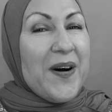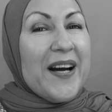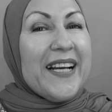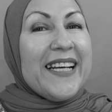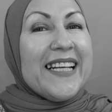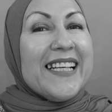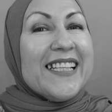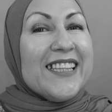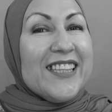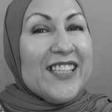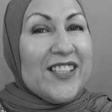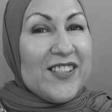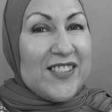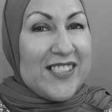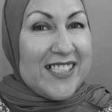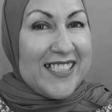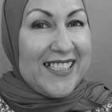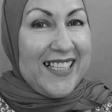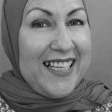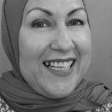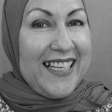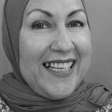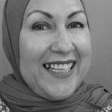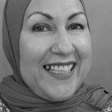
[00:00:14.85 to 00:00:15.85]
what it looks
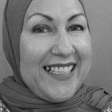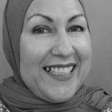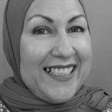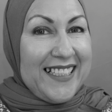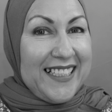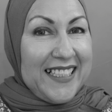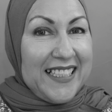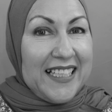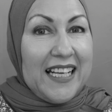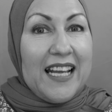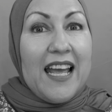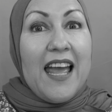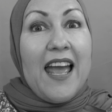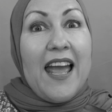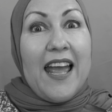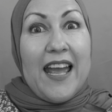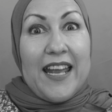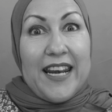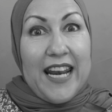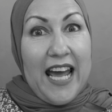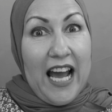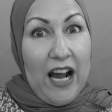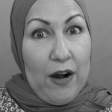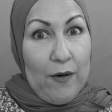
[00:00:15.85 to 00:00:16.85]
like
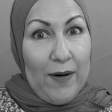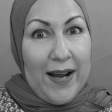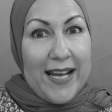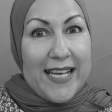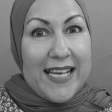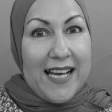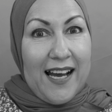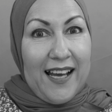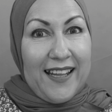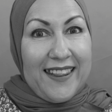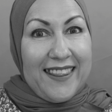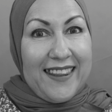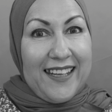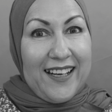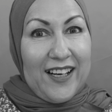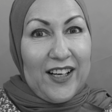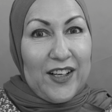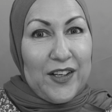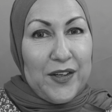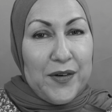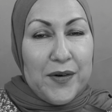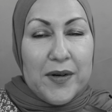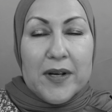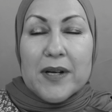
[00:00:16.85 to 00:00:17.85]
and how I got
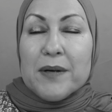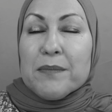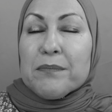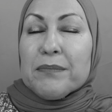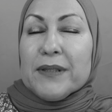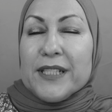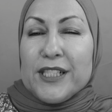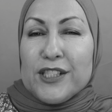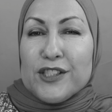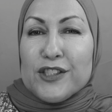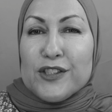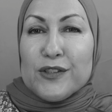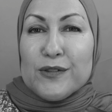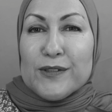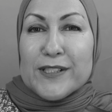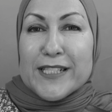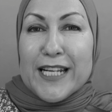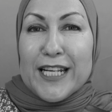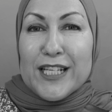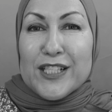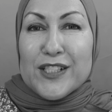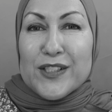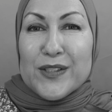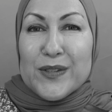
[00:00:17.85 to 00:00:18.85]
there, please do
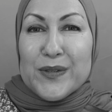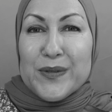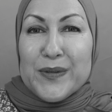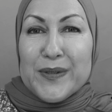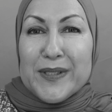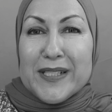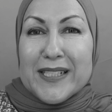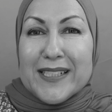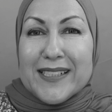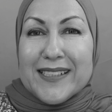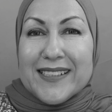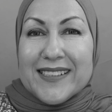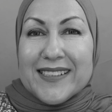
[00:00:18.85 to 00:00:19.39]
stay tuned.